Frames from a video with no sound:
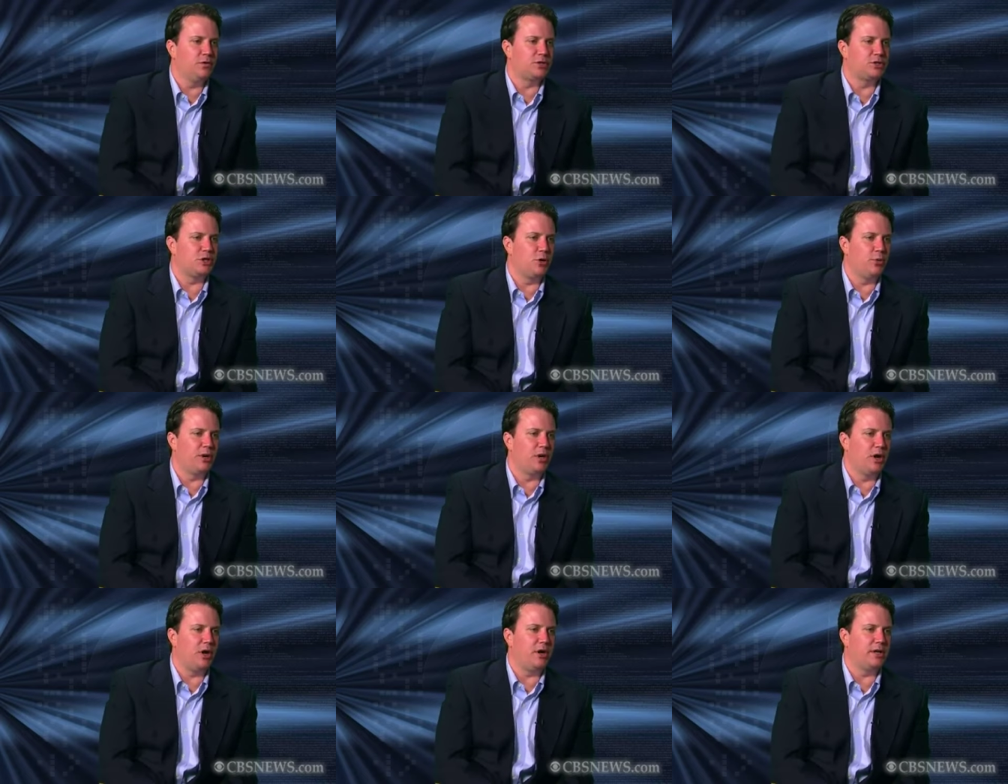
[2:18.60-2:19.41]
what's
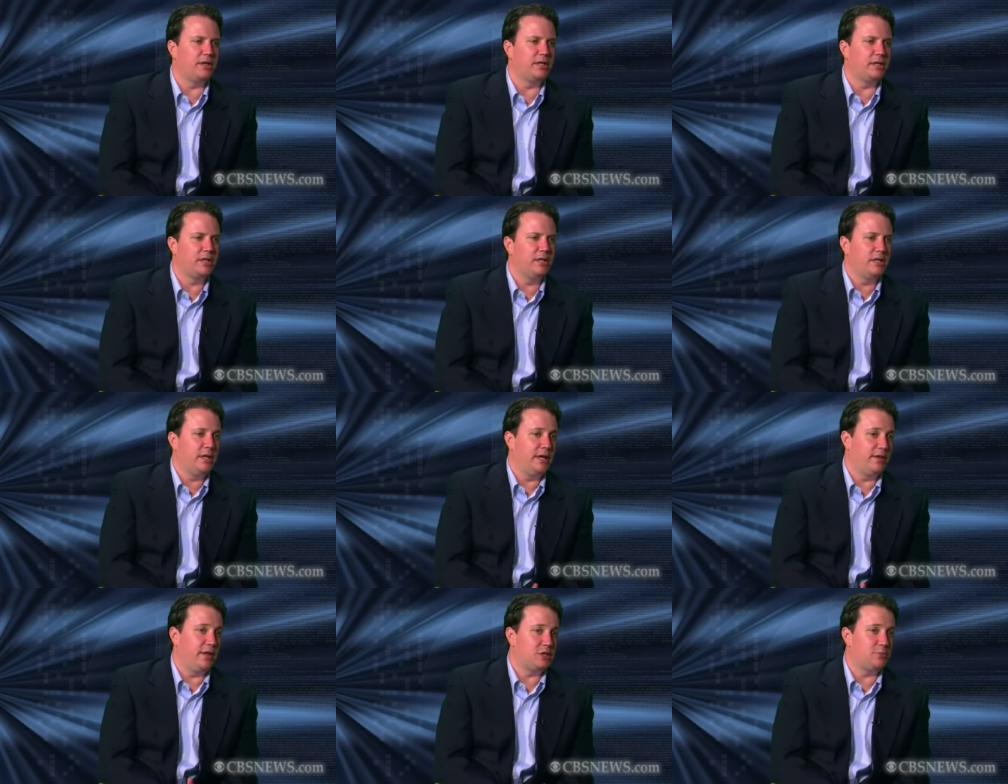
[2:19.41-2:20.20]
going on. And,
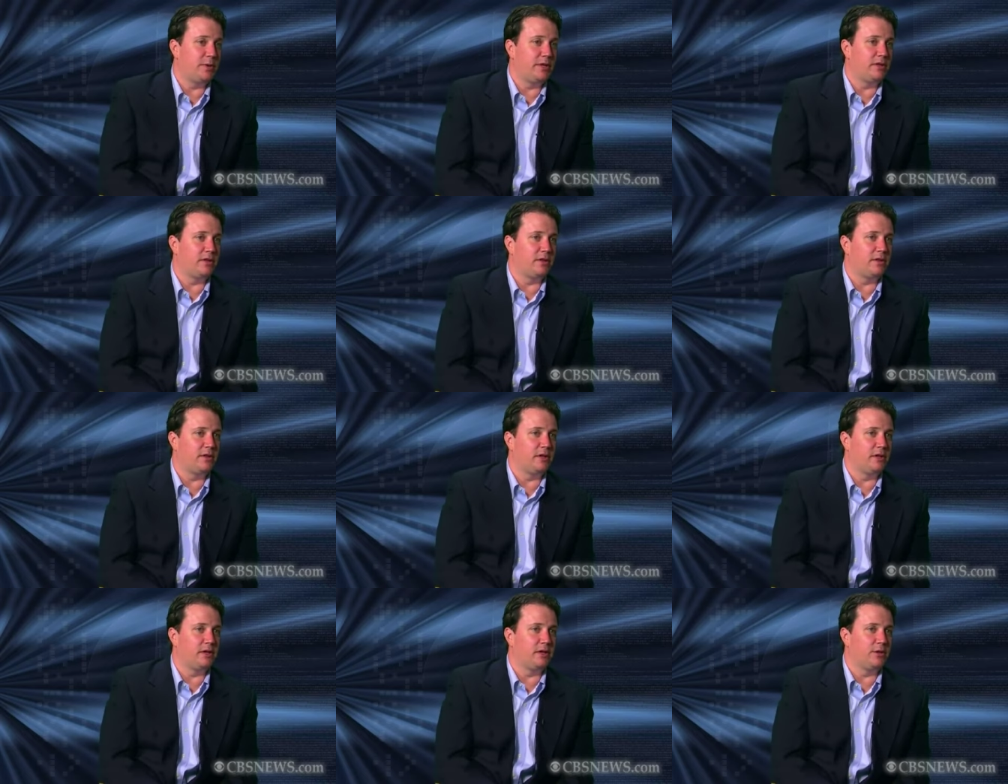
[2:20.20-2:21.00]
and that's been that
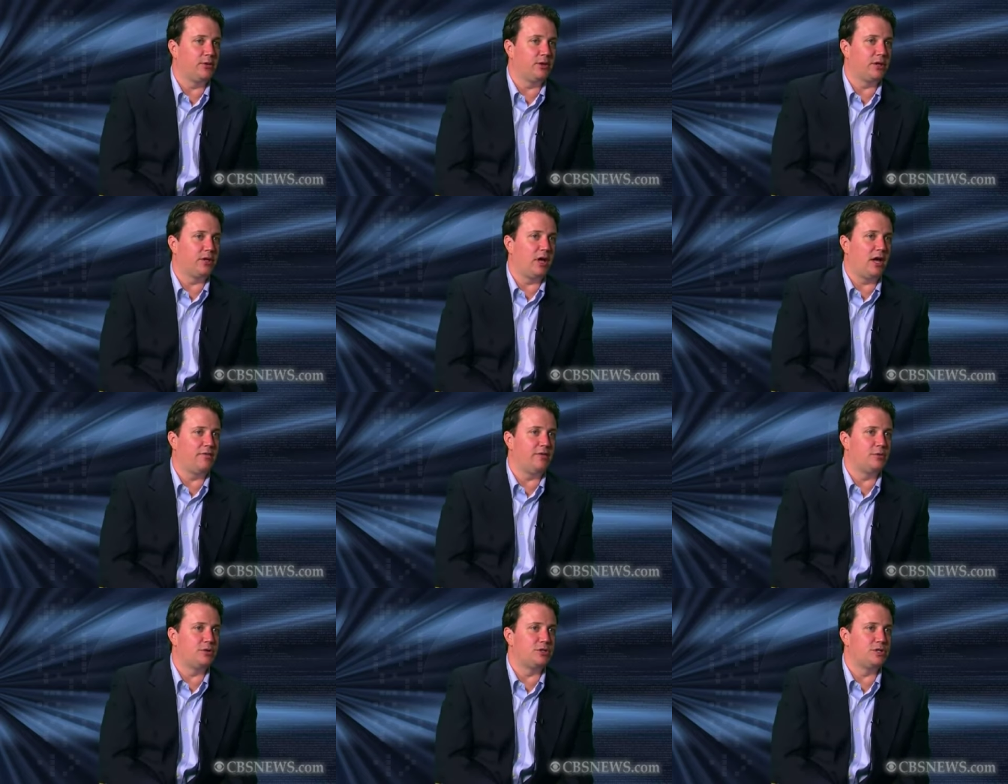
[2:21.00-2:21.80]
the you know the
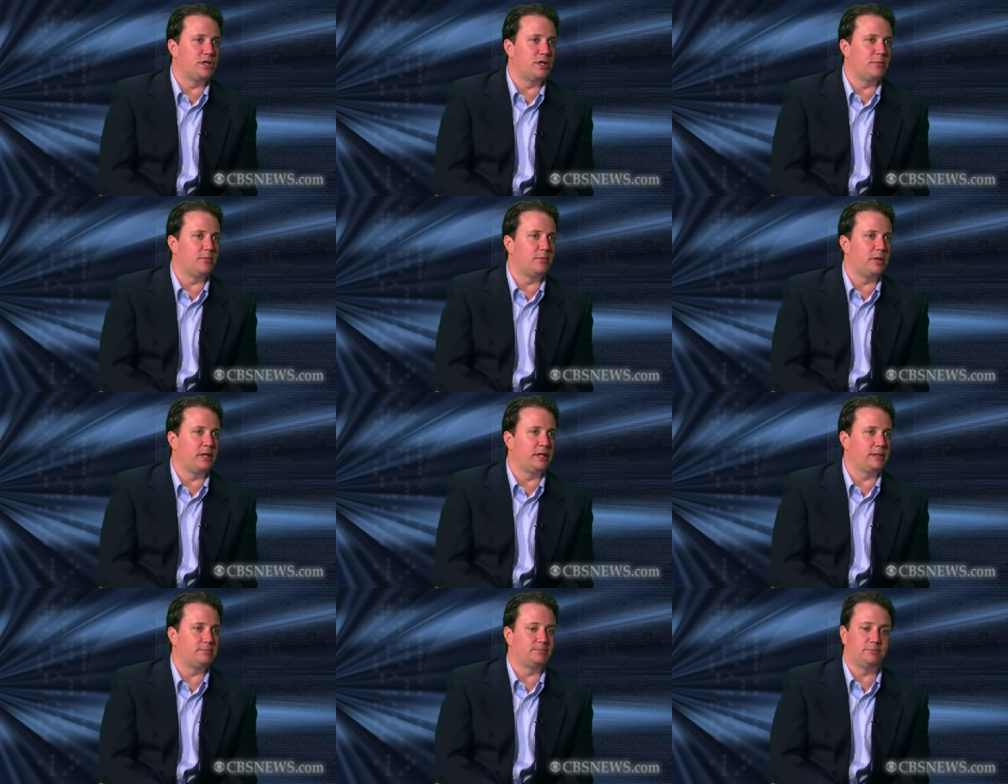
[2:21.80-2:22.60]
Gaddafi regime
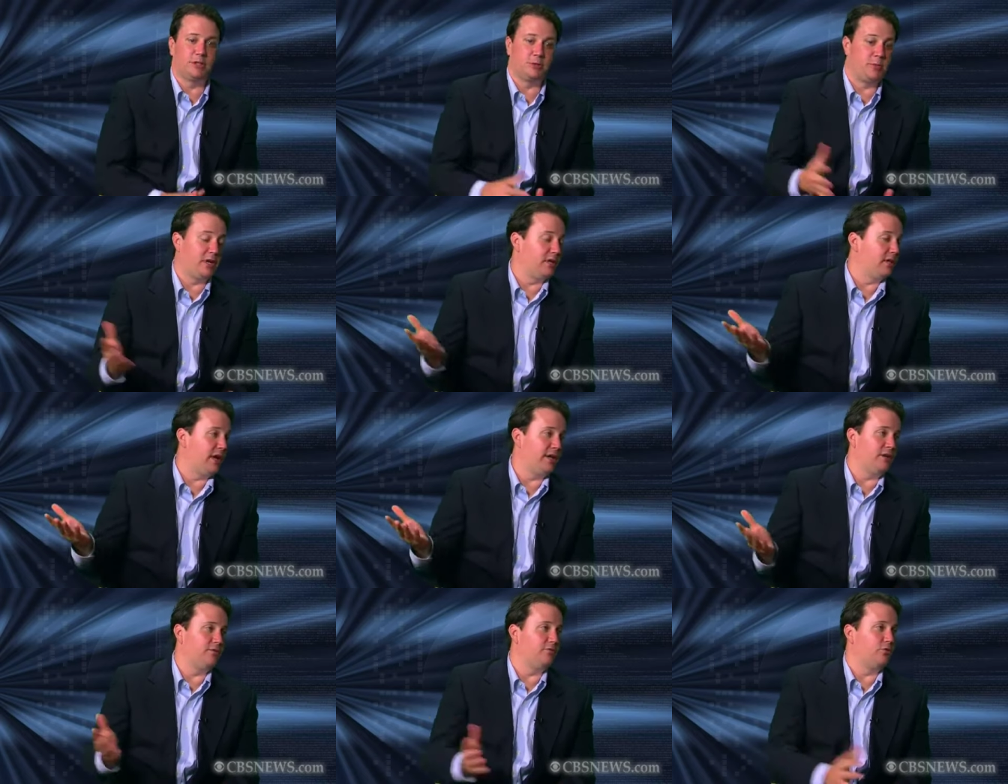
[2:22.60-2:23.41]
uh, has been
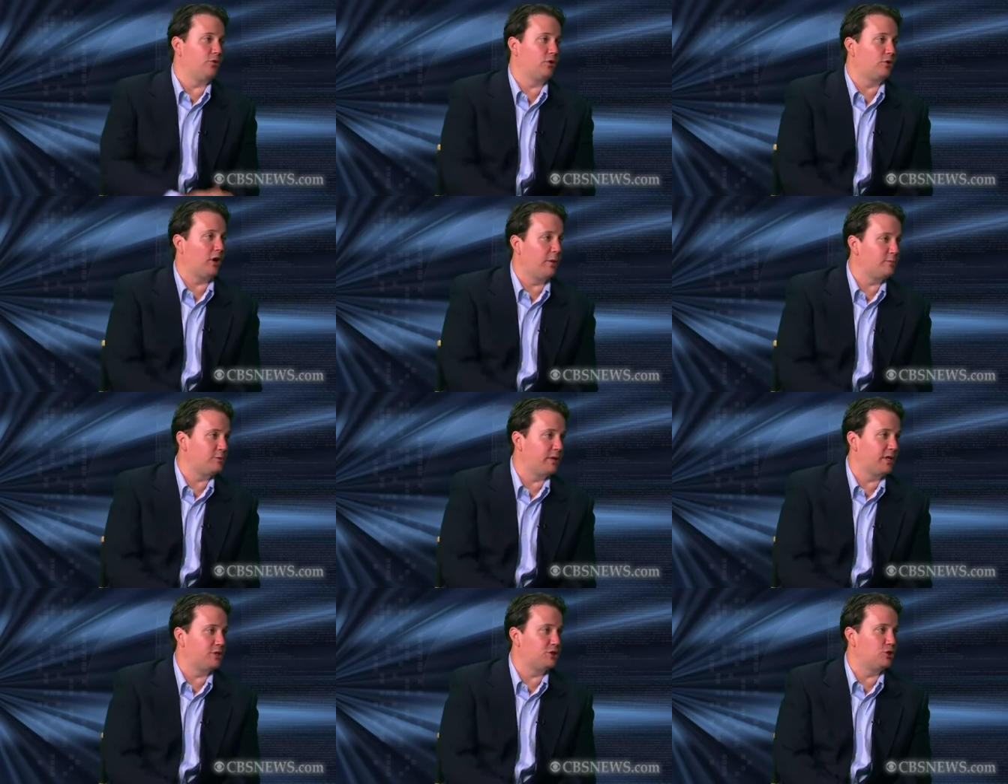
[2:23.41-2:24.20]
indicted for crimes
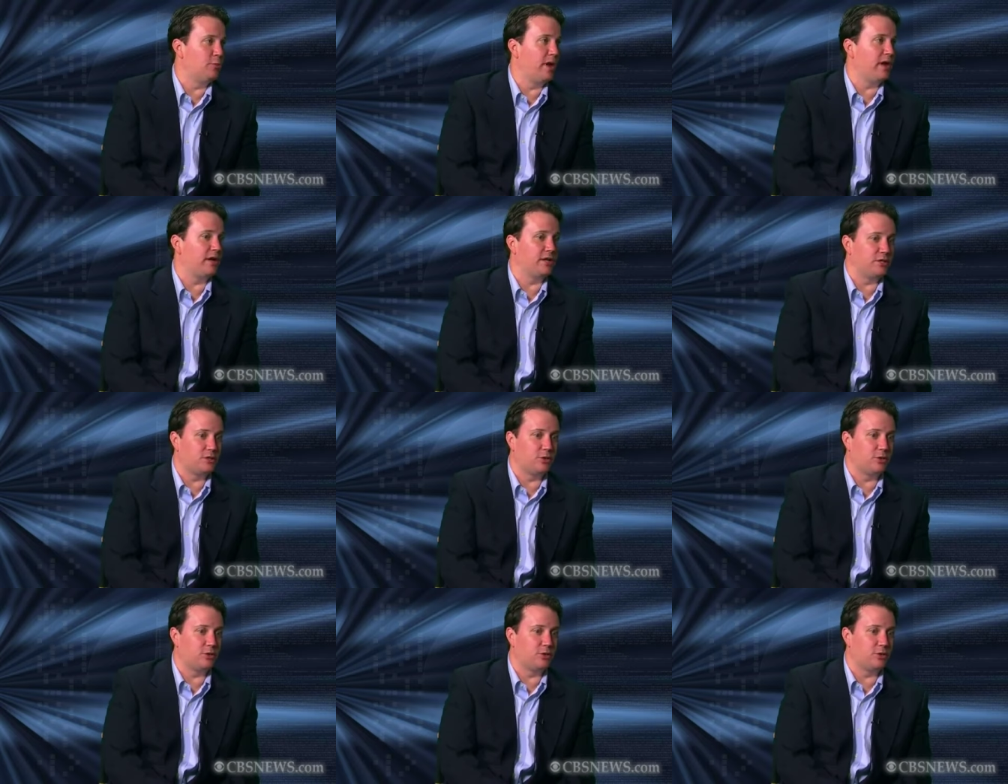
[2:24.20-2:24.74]
against humanity.